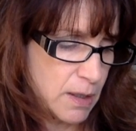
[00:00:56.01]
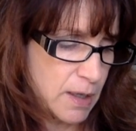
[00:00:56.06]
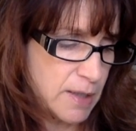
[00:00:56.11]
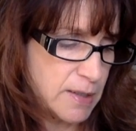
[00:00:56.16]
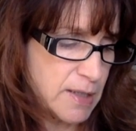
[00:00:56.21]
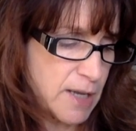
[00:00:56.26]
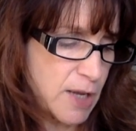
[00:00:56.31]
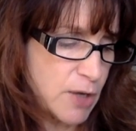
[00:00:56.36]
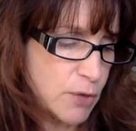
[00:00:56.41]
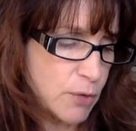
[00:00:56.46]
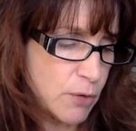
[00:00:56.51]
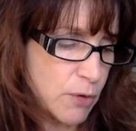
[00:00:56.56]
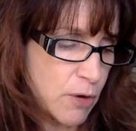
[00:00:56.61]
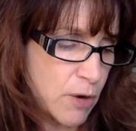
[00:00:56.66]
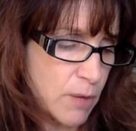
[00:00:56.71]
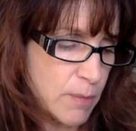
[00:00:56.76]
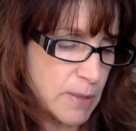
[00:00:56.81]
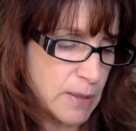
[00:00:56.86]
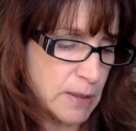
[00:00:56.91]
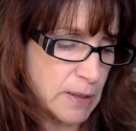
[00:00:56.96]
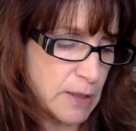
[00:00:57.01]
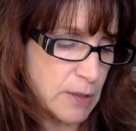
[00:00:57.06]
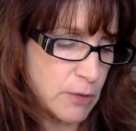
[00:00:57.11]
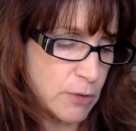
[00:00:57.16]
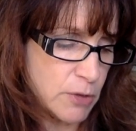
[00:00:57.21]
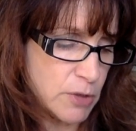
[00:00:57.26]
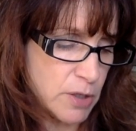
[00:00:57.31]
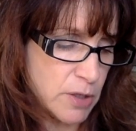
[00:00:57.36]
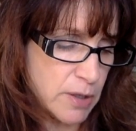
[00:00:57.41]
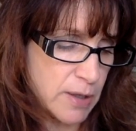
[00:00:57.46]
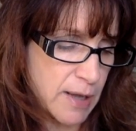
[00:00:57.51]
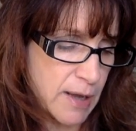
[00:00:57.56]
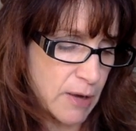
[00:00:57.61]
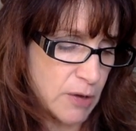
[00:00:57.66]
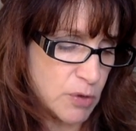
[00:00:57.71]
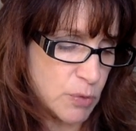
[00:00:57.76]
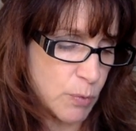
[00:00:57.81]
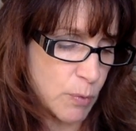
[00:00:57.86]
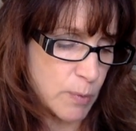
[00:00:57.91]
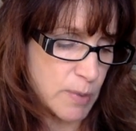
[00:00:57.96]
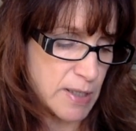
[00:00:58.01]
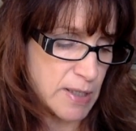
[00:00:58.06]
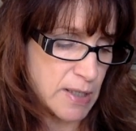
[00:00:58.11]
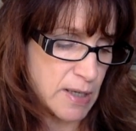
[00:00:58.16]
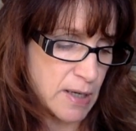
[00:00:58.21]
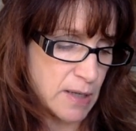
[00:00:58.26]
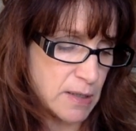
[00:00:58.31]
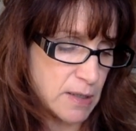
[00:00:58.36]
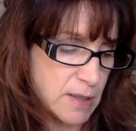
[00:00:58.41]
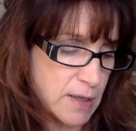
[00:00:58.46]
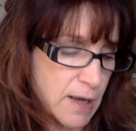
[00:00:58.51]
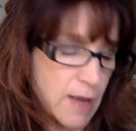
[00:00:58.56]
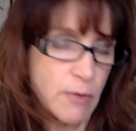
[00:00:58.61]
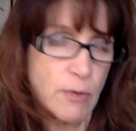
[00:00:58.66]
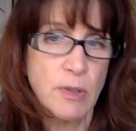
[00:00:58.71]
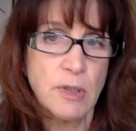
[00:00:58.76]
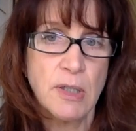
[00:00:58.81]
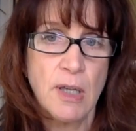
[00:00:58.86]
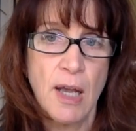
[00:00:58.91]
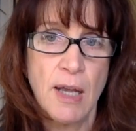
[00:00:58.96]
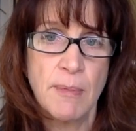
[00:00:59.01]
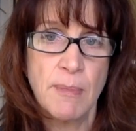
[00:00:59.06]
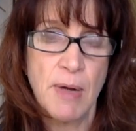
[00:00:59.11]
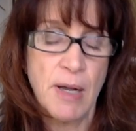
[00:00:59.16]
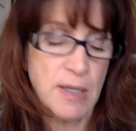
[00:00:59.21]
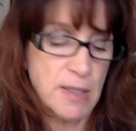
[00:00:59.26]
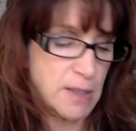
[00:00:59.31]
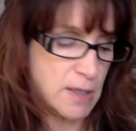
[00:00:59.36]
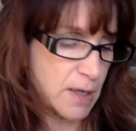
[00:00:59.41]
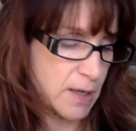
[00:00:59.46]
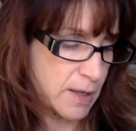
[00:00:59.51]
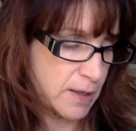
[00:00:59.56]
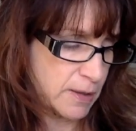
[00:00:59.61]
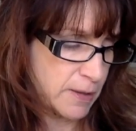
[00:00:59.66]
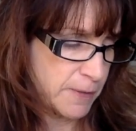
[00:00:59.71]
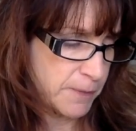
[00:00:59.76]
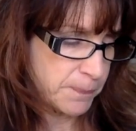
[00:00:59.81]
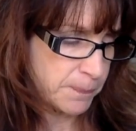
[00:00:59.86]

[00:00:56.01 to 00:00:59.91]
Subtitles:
I take her arm and lead her to the couch where we sink together side by side.